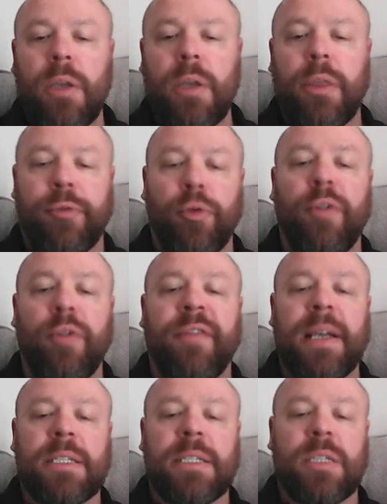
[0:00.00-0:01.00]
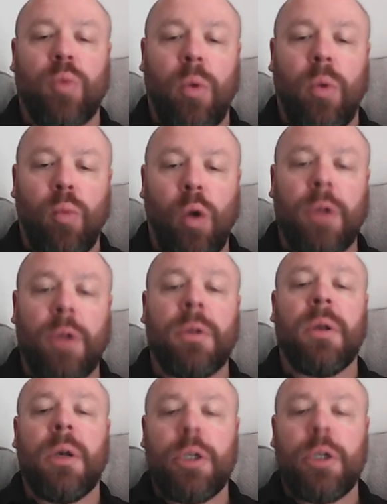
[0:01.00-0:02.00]
through phases
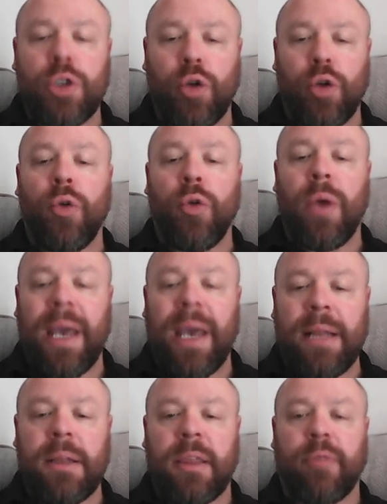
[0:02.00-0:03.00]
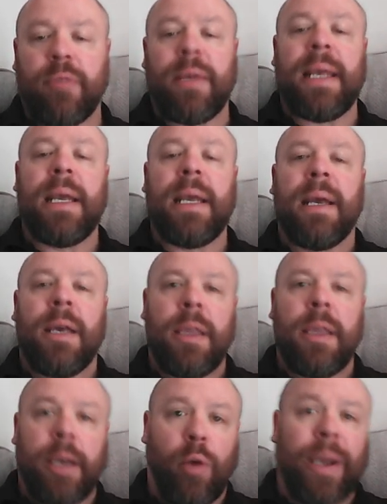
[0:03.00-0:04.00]
one, two, into three.
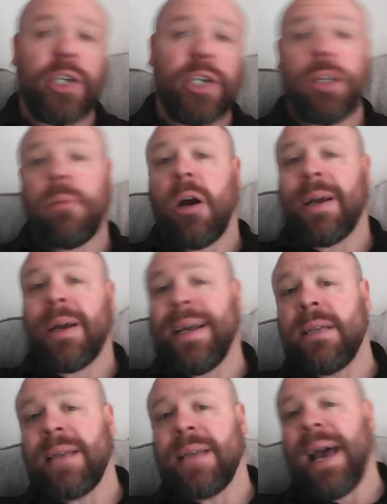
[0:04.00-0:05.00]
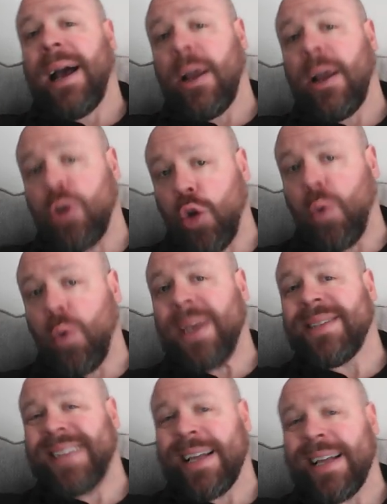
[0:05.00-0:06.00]
The question mark is uh, do we
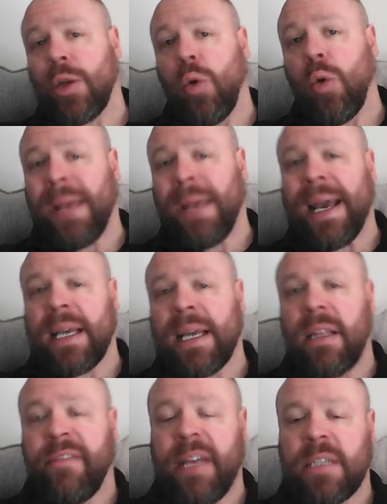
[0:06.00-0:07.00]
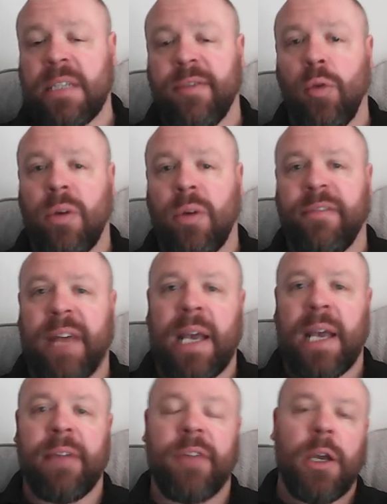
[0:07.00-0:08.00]
see it going back into phase four and
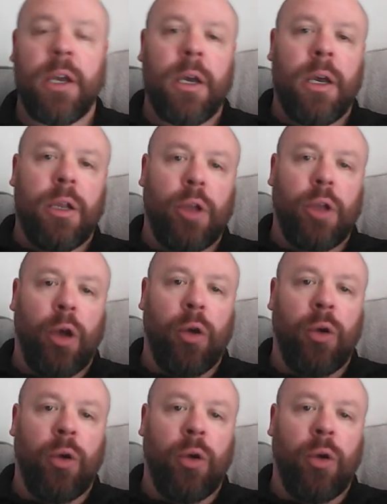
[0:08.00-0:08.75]
five? Now,